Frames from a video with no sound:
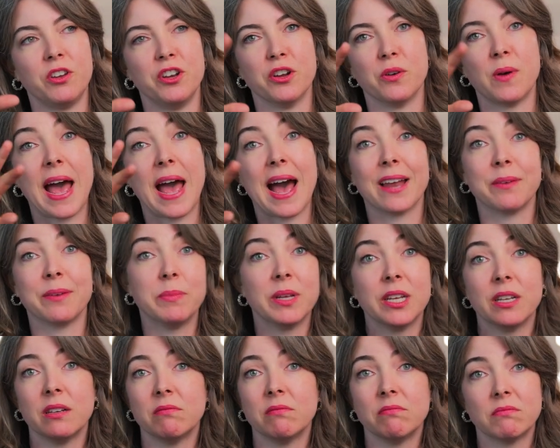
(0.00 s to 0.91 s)

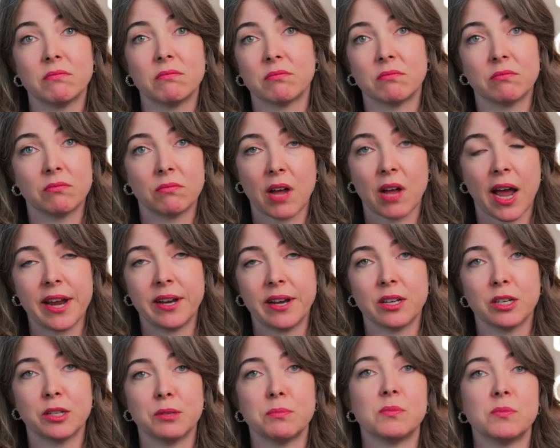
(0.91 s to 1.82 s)
admin
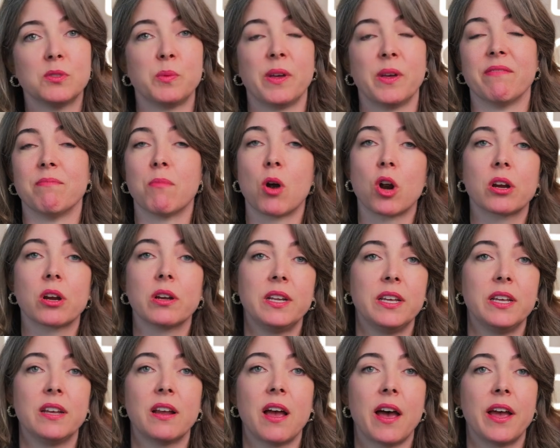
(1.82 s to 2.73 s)
items, we have marketing